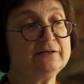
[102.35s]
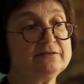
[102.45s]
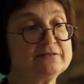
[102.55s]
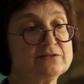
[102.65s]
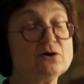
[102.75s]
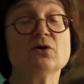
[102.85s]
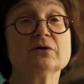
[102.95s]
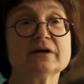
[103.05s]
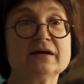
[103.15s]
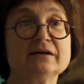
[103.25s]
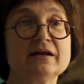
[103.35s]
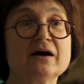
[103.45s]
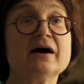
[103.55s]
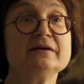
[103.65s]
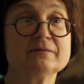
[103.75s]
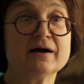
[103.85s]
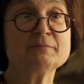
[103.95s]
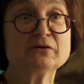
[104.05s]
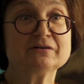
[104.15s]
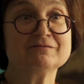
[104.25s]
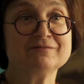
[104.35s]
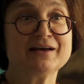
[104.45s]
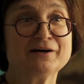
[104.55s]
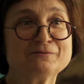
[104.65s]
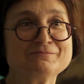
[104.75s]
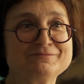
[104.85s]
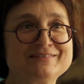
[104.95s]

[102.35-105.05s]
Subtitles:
says, oh, okay, now I'm going to now